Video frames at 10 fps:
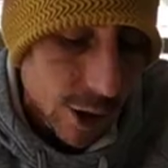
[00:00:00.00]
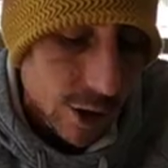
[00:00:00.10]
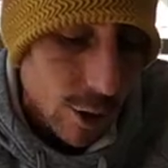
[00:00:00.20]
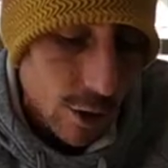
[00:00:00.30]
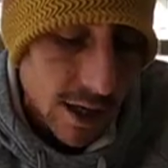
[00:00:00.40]

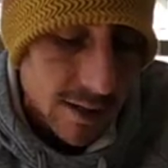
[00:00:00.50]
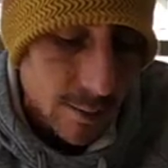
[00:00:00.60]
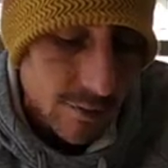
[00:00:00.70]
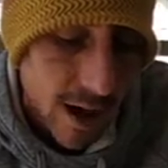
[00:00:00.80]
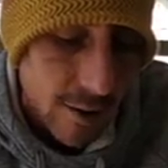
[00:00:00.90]
Just go get
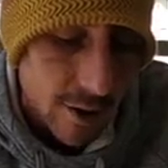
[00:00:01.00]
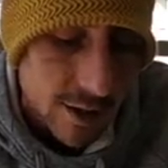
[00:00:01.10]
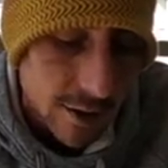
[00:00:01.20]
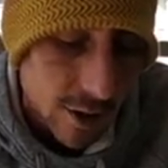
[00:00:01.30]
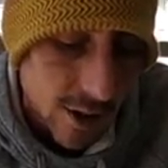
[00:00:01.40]
some
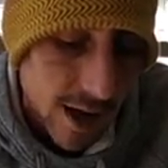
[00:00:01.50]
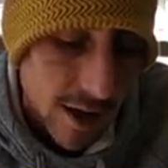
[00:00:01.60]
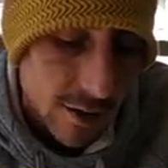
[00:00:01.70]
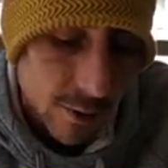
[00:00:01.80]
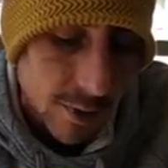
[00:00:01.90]
flowers. That's all you
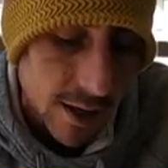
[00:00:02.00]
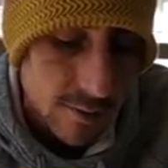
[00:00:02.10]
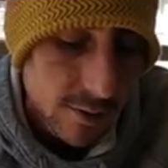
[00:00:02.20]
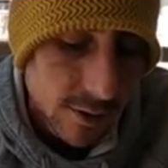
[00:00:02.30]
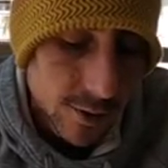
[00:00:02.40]
got to do,
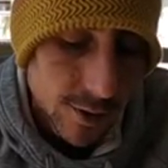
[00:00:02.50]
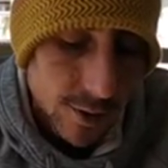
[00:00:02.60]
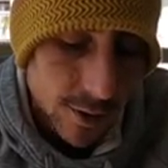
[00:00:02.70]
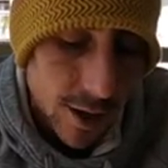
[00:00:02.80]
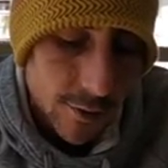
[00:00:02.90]
man.
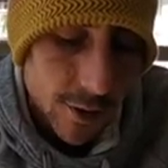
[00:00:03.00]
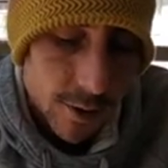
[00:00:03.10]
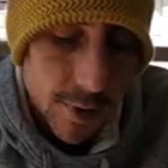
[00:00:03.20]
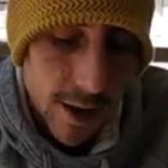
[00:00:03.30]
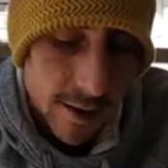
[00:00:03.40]
Cover
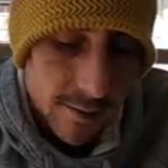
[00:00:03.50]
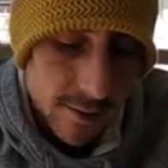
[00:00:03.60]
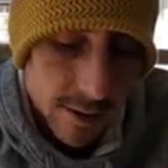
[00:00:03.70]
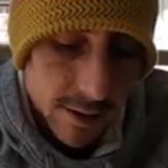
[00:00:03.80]
your butt.